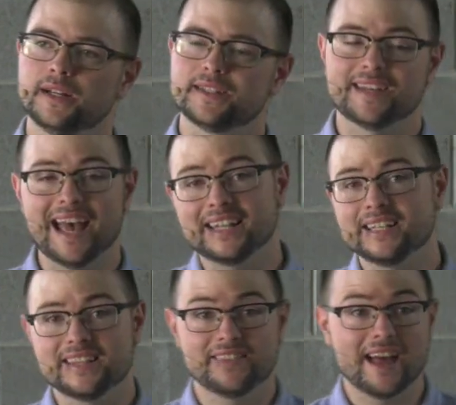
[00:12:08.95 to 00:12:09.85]

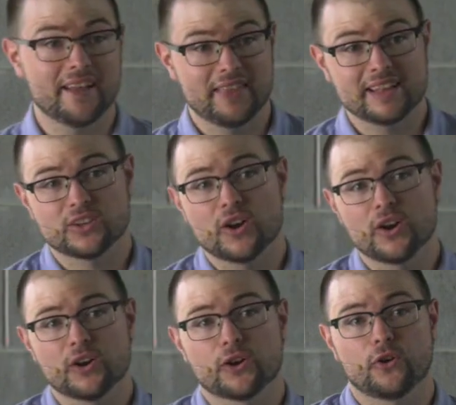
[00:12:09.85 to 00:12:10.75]
Sadly, that's
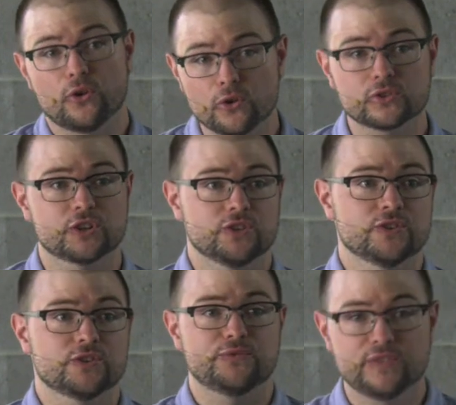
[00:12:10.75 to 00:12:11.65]
our culture's